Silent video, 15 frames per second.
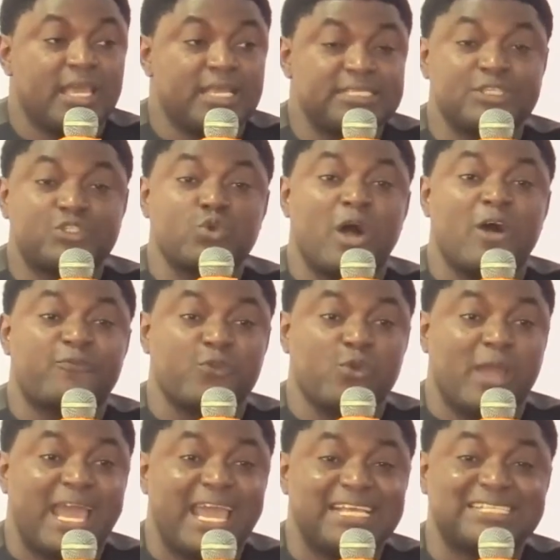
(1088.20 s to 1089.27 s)
Is it two of
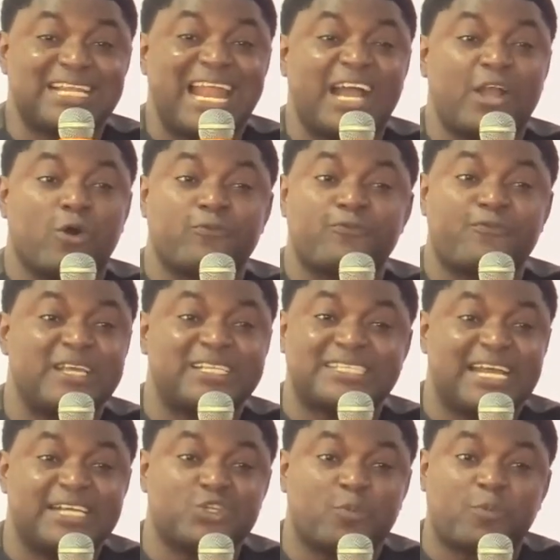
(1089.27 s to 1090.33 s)
you? It's lack of faith
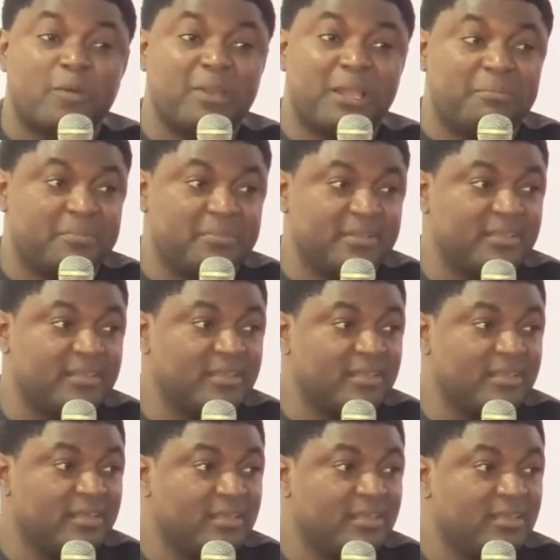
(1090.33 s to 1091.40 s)
that is your problem.
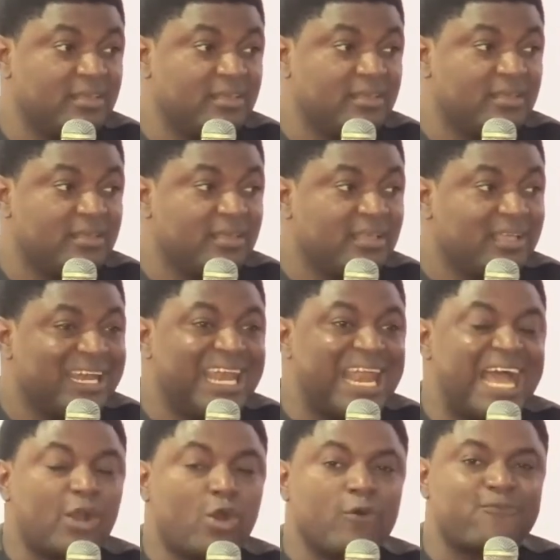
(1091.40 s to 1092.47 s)

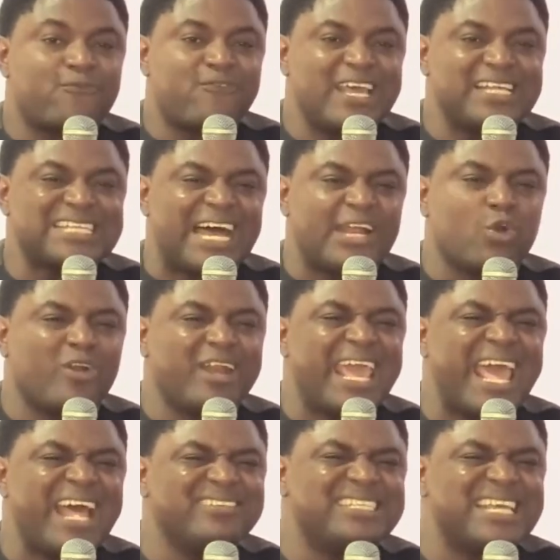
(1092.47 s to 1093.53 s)
Lack of faith and
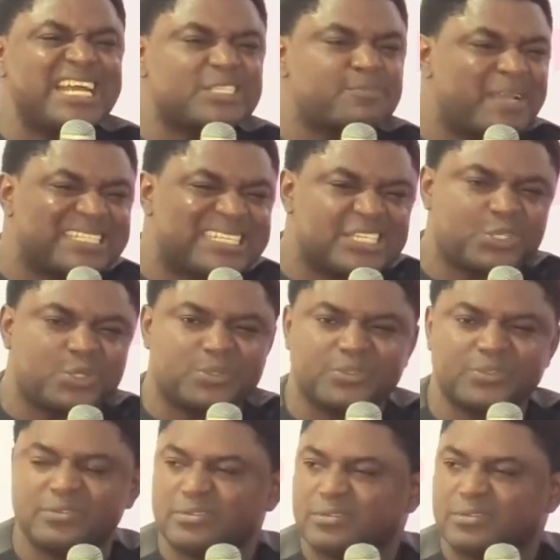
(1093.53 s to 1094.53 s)
unhealthy expectation.